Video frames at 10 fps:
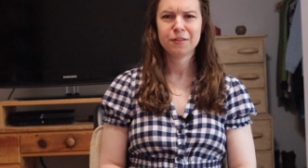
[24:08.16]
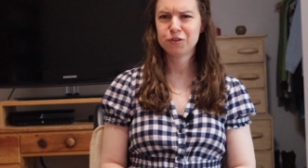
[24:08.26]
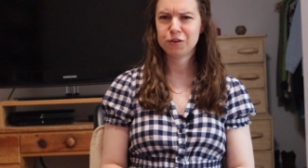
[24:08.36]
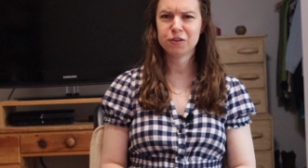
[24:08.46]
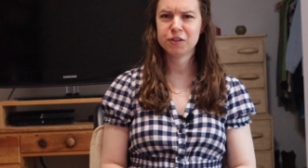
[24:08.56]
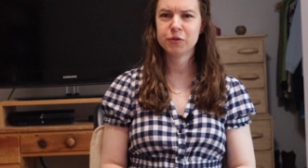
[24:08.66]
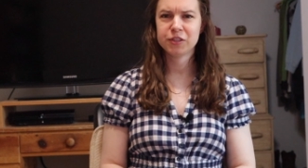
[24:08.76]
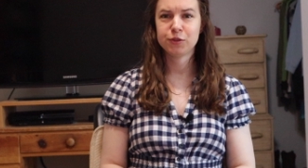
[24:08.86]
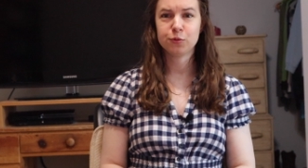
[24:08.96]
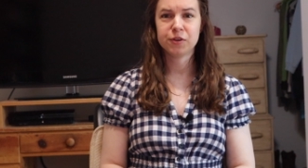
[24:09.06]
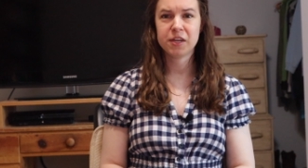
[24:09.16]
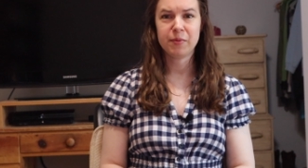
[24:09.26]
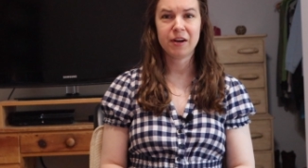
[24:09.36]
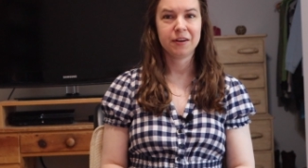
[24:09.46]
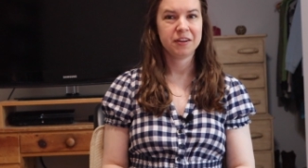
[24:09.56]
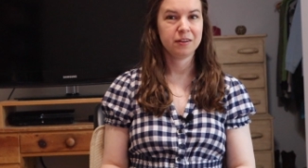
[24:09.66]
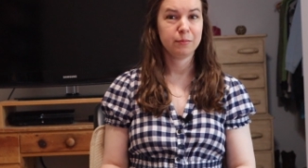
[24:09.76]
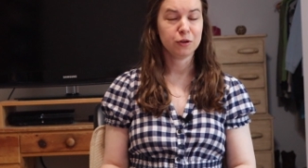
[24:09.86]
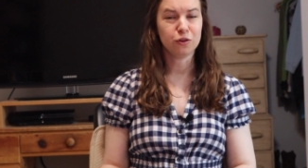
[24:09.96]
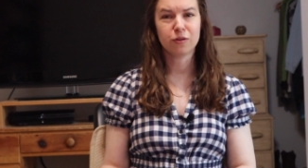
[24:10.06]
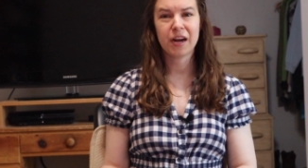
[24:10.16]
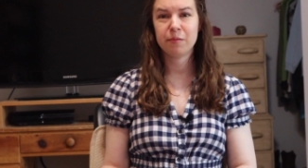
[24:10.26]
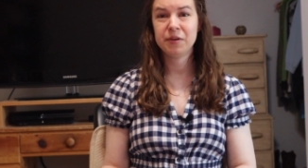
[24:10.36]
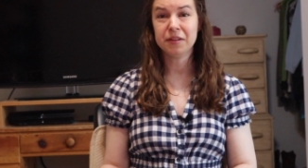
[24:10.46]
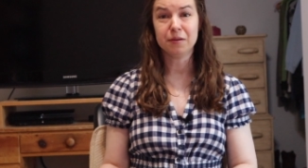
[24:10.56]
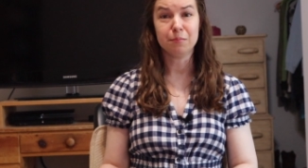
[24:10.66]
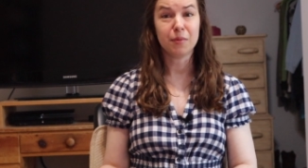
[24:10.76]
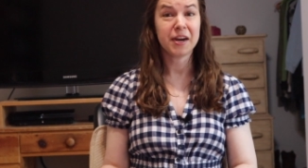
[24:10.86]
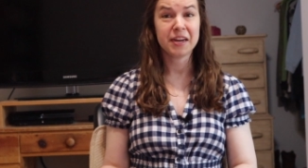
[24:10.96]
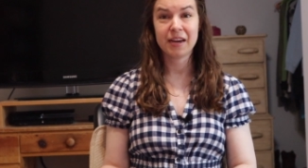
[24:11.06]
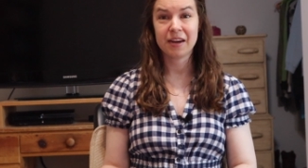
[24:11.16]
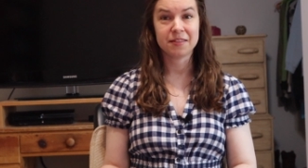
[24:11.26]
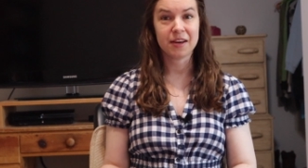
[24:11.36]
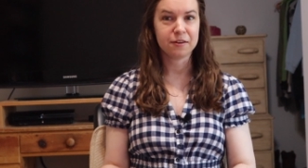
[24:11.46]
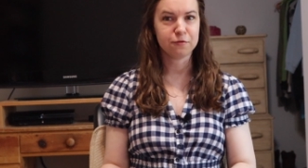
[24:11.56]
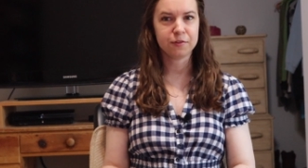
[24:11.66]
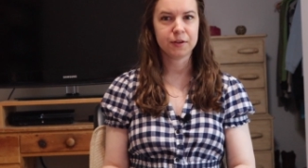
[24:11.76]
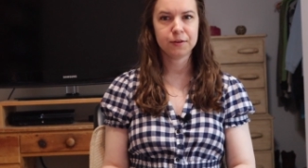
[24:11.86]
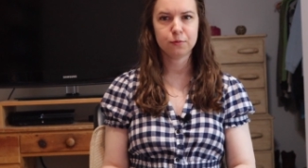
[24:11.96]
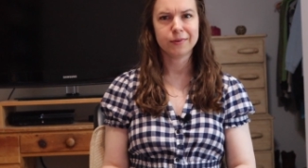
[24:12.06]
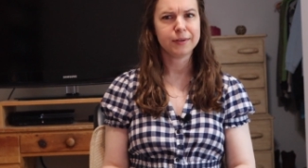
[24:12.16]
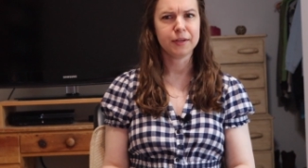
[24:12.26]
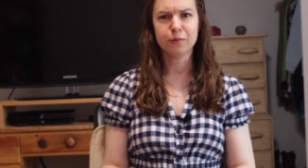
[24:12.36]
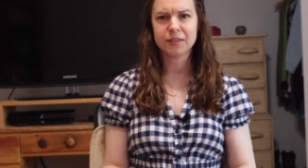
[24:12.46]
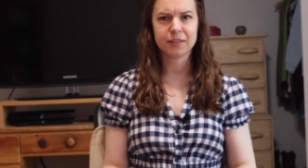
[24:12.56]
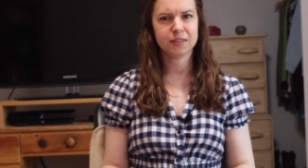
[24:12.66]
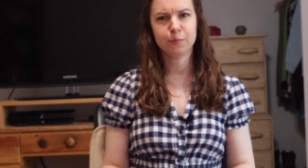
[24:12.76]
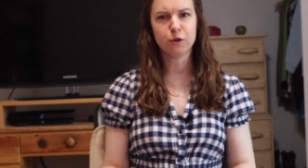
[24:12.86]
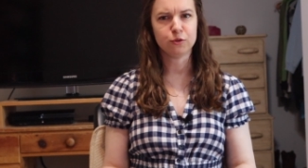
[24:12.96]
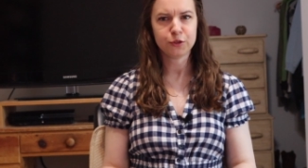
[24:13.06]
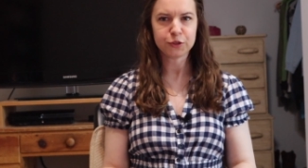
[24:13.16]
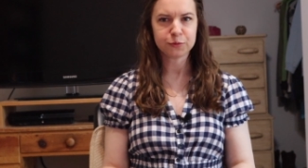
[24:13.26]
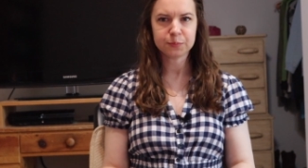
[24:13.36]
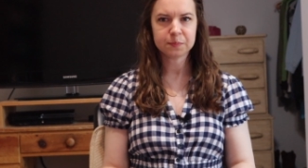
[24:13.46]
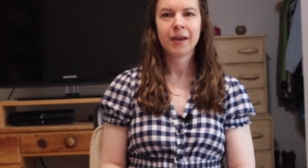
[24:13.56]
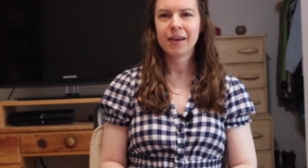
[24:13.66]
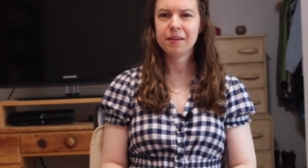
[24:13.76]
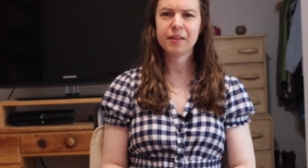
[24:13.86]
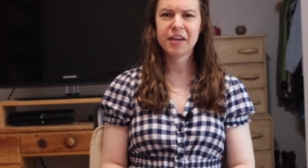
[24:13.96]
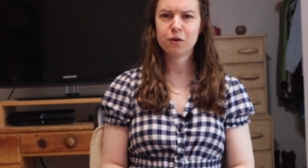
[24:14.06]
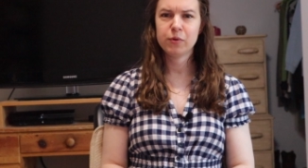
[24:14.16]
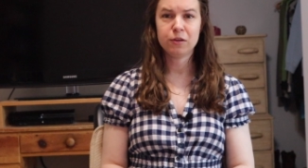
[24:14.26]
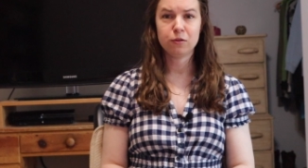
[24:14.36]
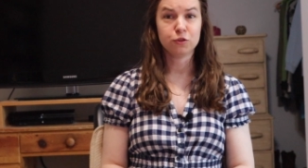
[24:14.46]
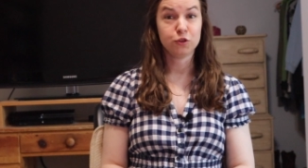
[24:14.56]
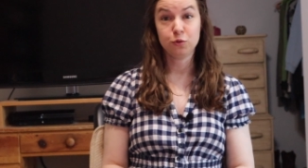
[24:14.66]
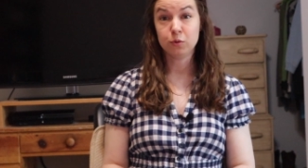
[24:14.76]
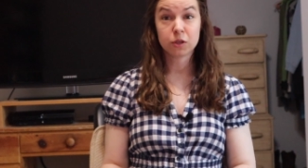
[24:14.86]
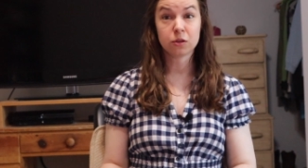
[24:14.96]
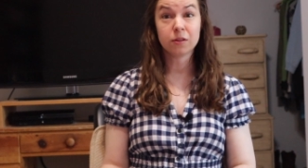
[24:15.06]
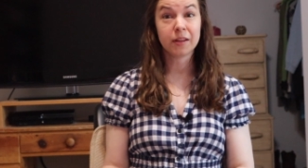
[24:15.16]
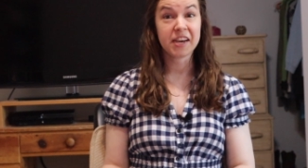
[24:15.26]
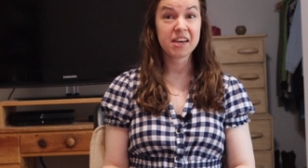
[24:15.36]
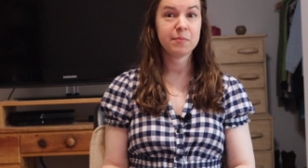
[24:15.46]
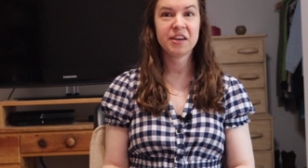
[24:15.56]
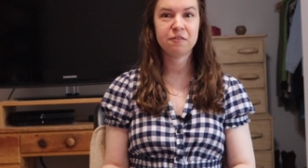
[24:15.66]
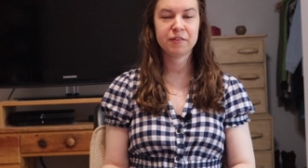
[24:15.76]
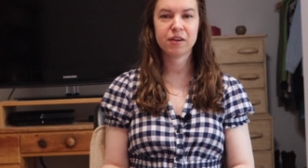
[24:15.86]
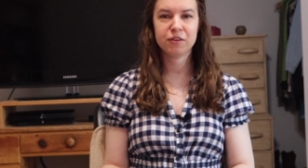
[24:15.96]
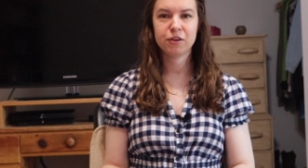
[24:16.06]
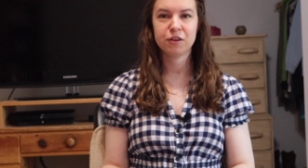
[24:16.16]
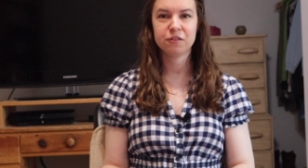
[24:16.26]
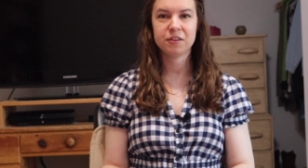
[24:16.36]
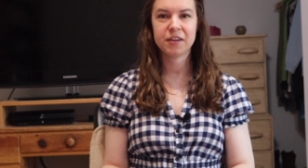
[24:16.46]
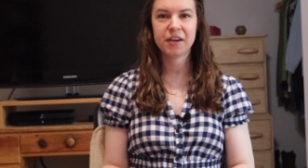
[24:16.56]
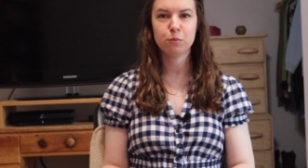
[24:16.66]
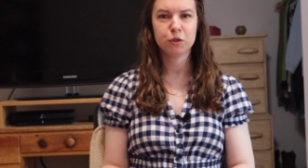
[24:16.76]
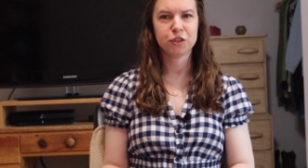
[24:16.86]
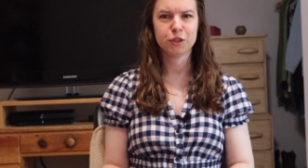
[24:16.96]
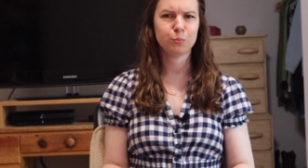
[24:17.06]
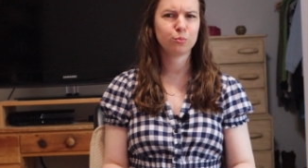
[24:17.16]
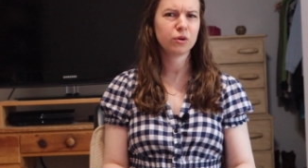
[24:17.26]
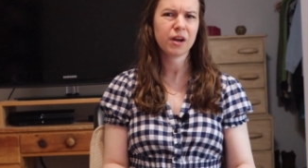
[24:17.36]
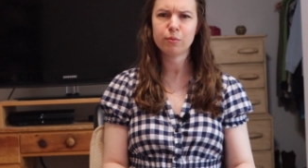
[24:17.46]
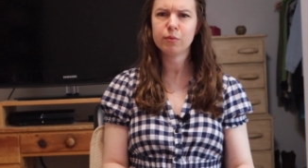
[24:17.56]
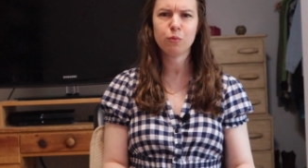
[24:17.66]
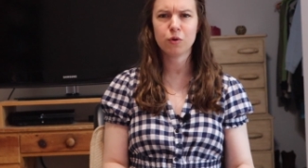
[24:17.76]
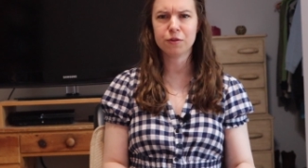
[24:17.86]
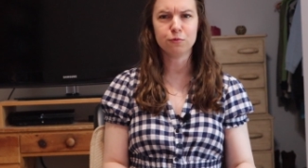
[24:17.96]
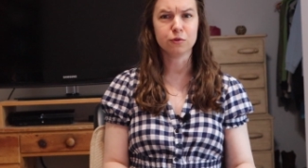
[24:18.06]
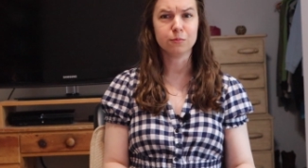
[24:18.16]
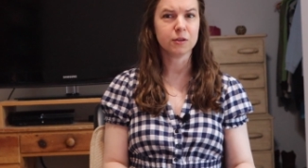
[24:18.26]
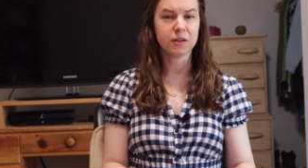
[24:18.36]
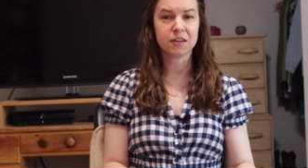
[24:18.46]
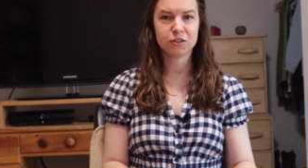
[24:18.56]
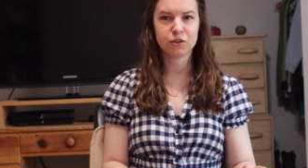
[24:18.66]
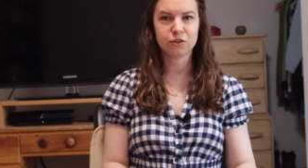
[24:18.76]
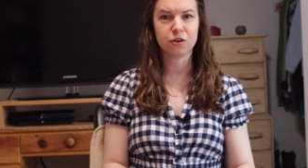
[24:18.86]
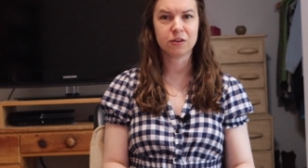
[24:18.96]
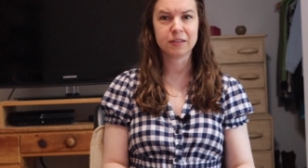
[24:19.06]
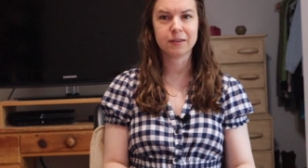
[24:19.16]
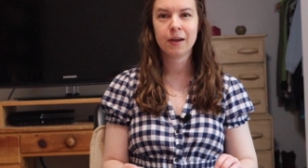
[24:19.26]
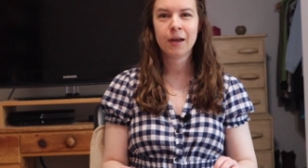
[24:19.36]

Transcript: There's also a story about him grabbing the mic at that event when he wasn't supposed to. He later went on to claim he founded Earth Day, which is probably where the rumor got started.